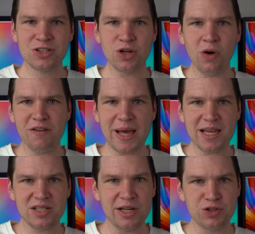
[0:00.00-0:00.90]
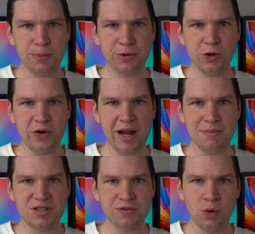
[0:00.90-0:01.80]
So one of my essential
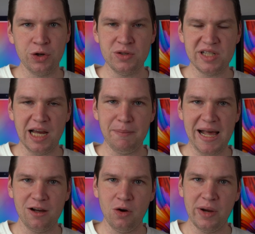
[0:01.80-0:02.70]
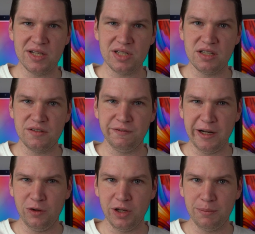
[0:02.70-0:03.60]
programs for using on Mac OS is
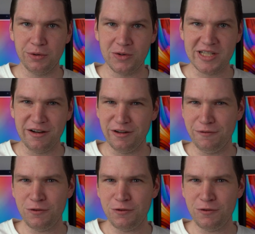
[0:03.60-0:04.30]
Final Cut Pro 10. And